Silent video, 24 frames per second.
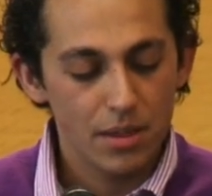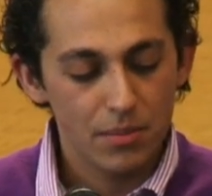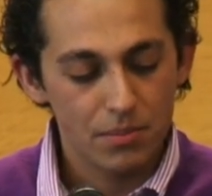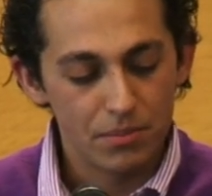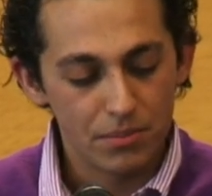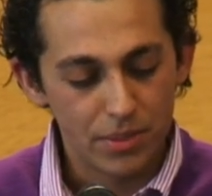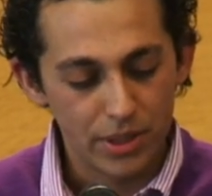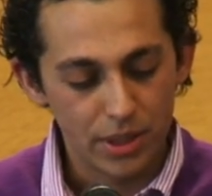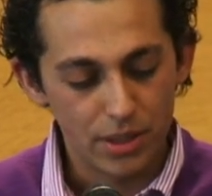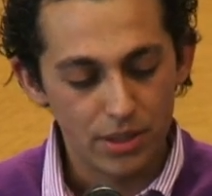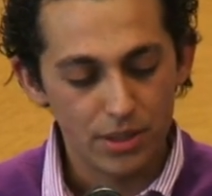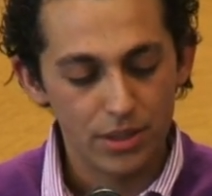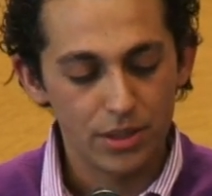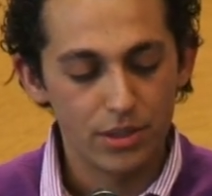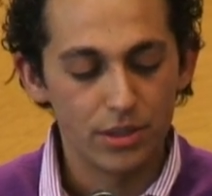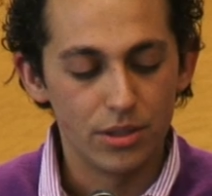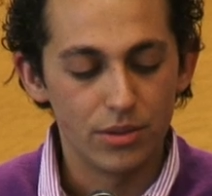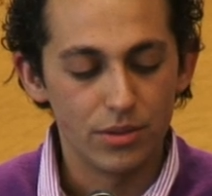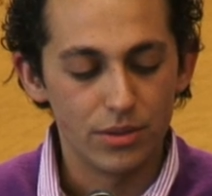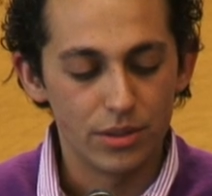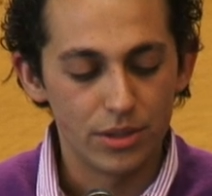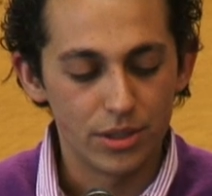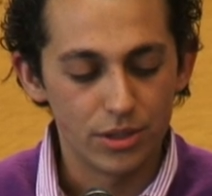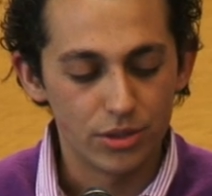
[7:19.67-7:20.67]
But you
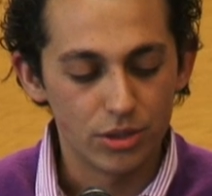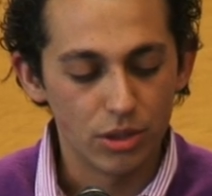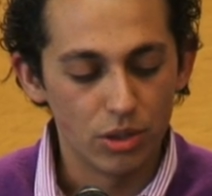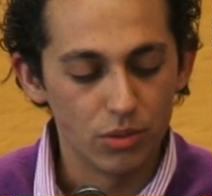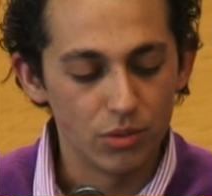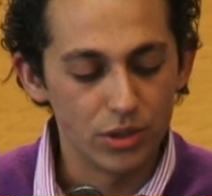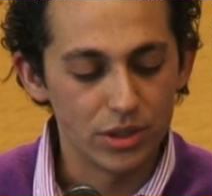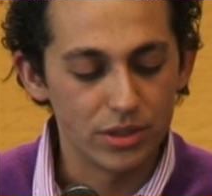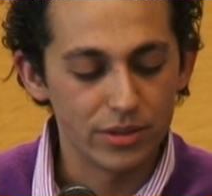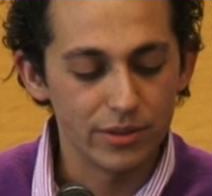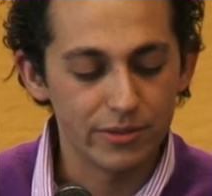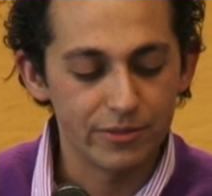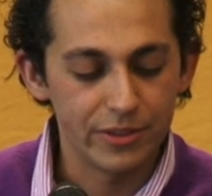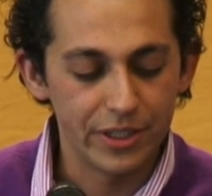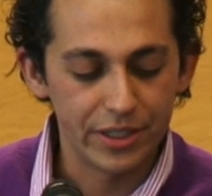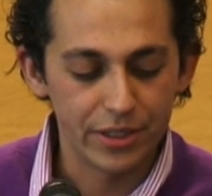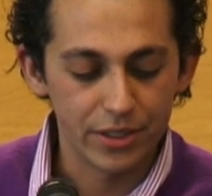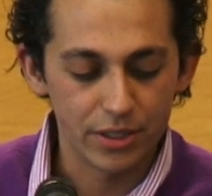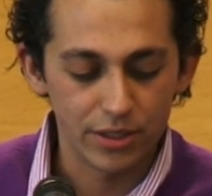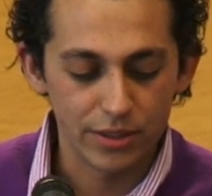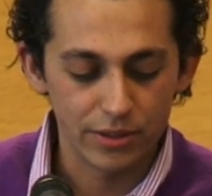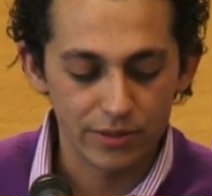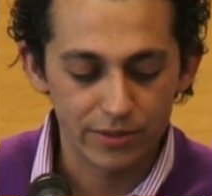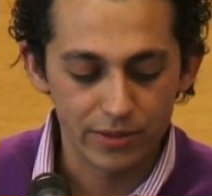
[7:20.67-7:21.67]
know, there's always the
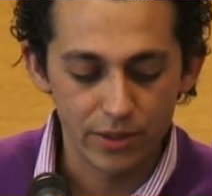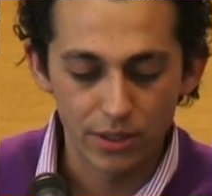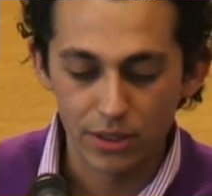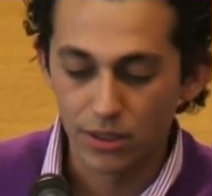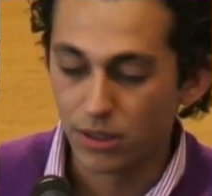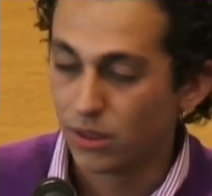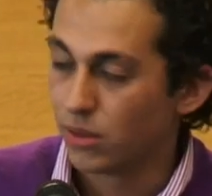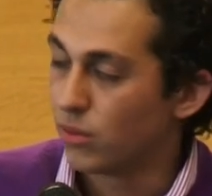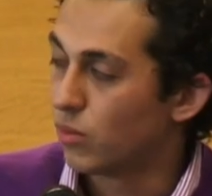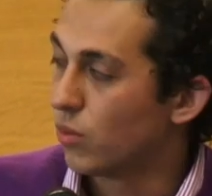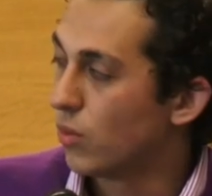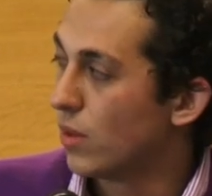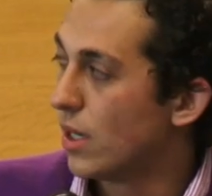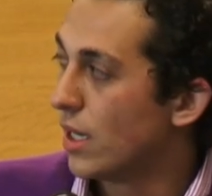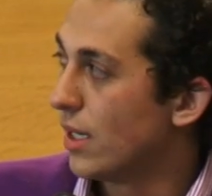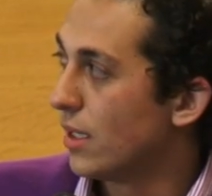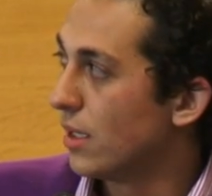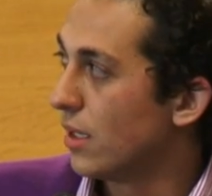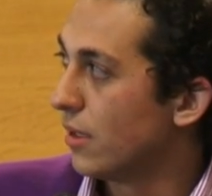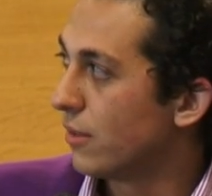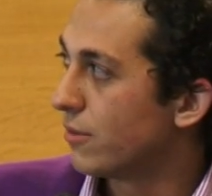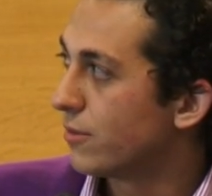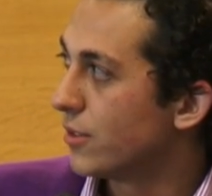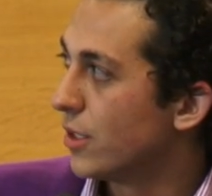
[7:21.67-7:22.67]
figure of
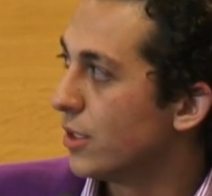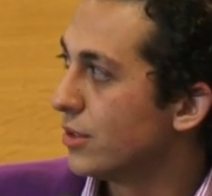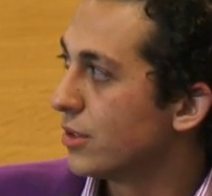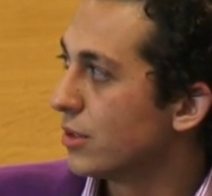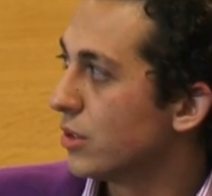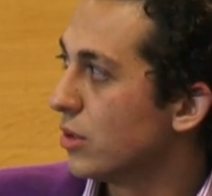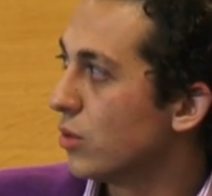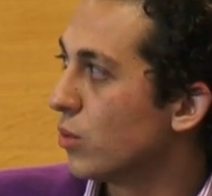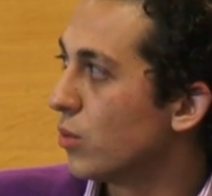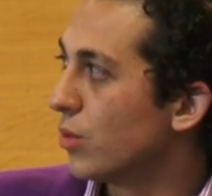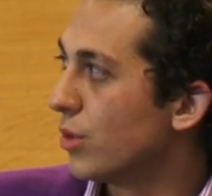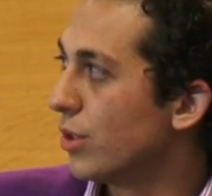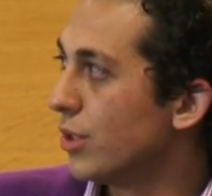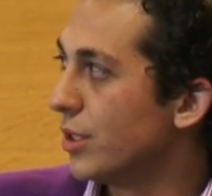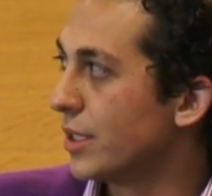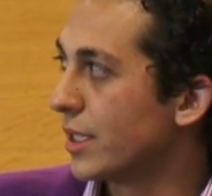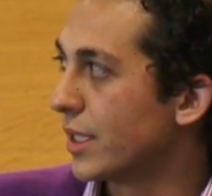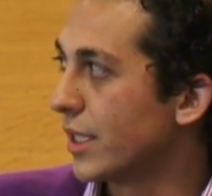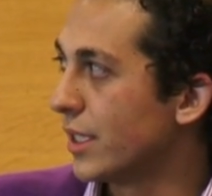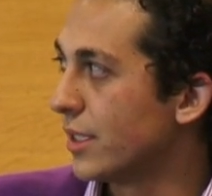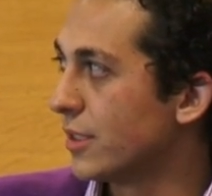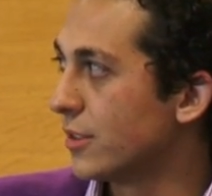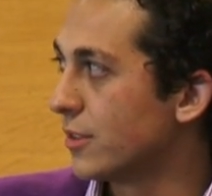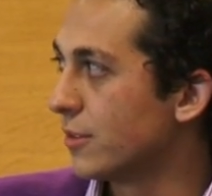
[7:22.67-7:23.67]
what a frontal war in the
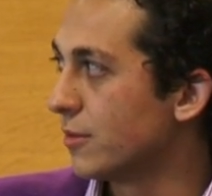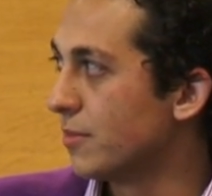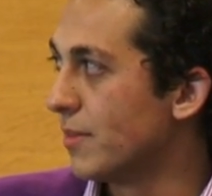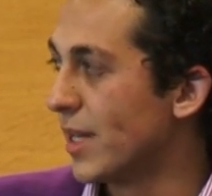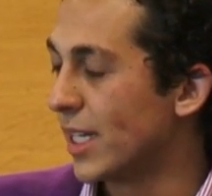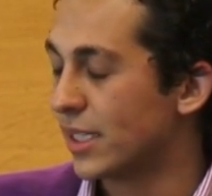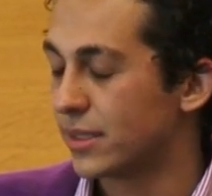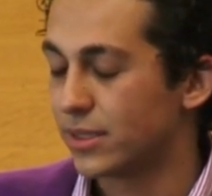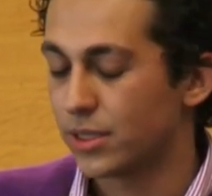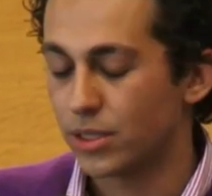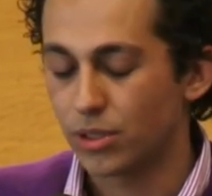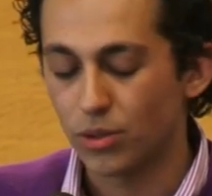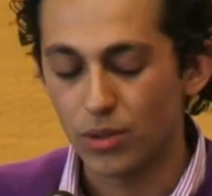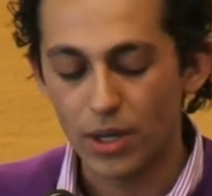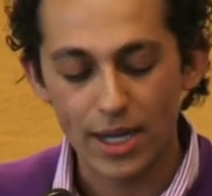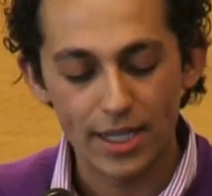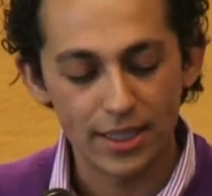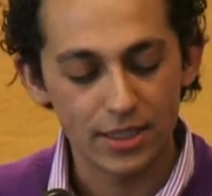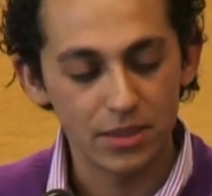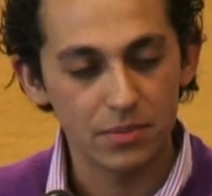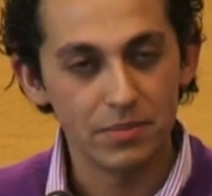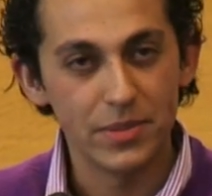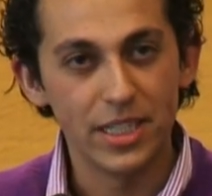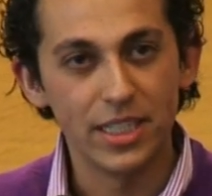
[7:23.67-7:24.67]
case of Mexico
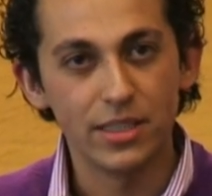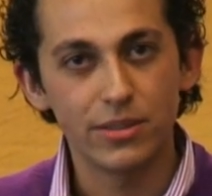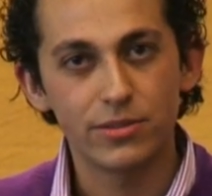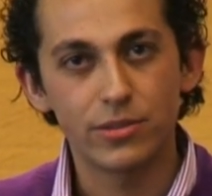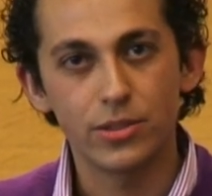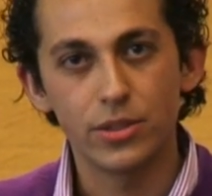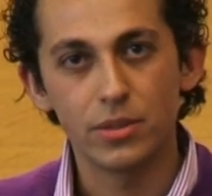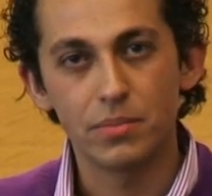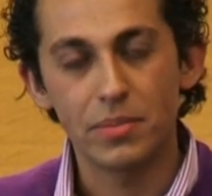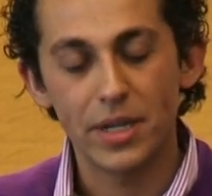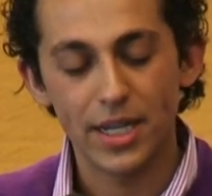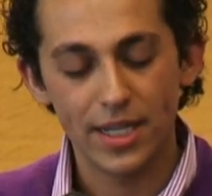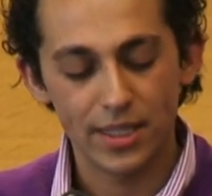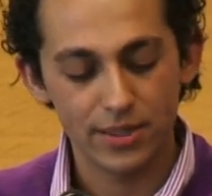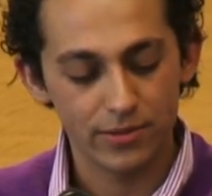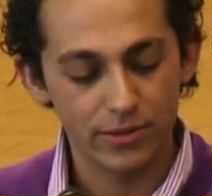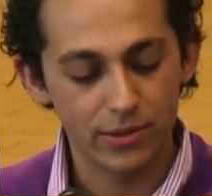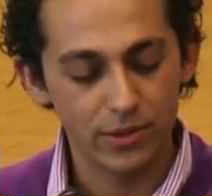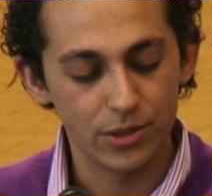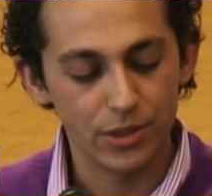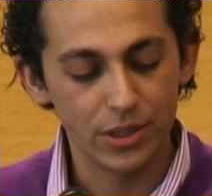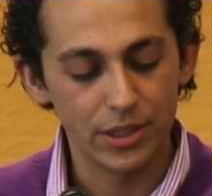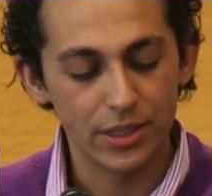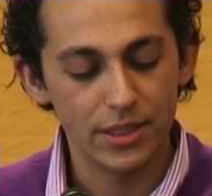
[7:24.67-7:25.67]
has meant for the past
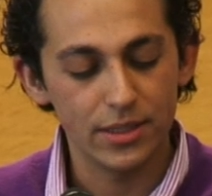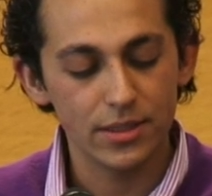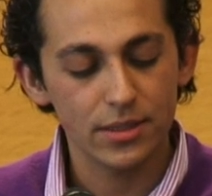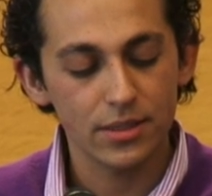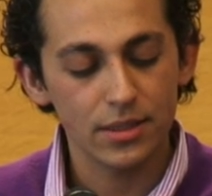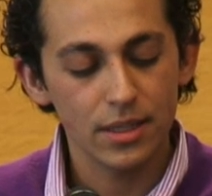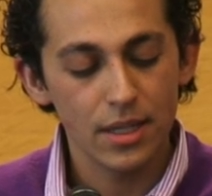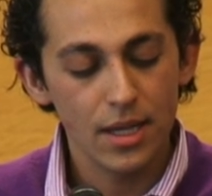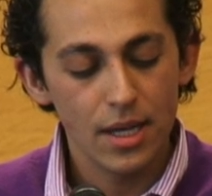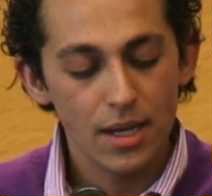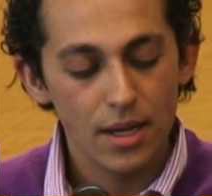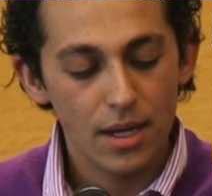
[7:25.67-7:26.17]
4 years.